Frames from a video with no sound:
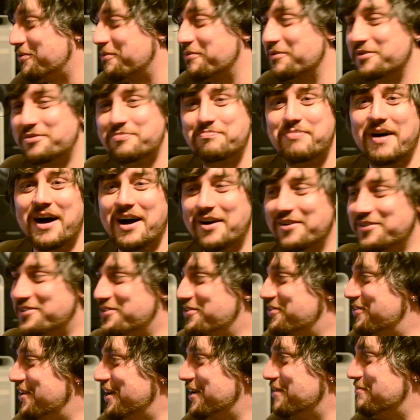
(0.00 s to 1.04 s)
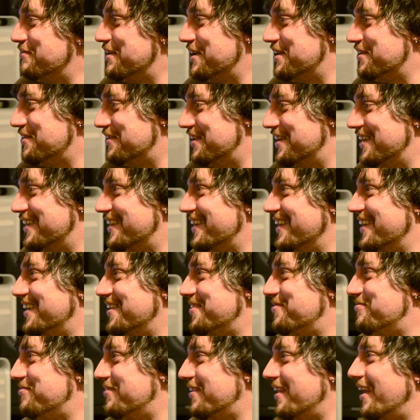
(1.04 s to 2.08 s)
almost bound to ring me when they,
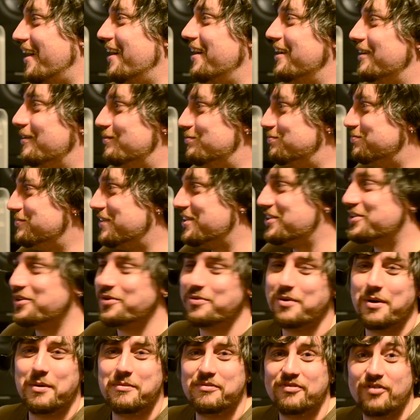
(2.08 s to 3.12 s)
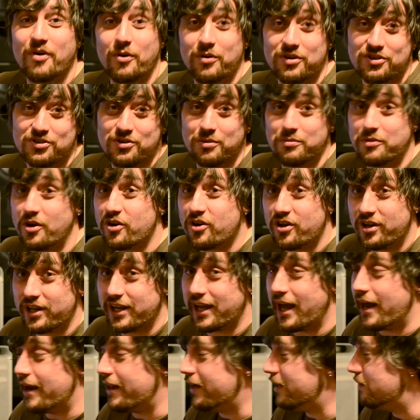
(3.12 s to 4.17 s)
I don't know where my phone is, so I'm not going to
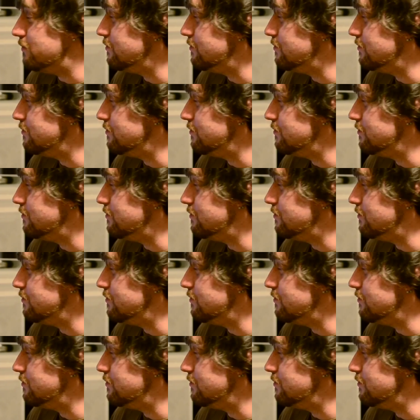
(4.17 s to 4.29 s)
get it.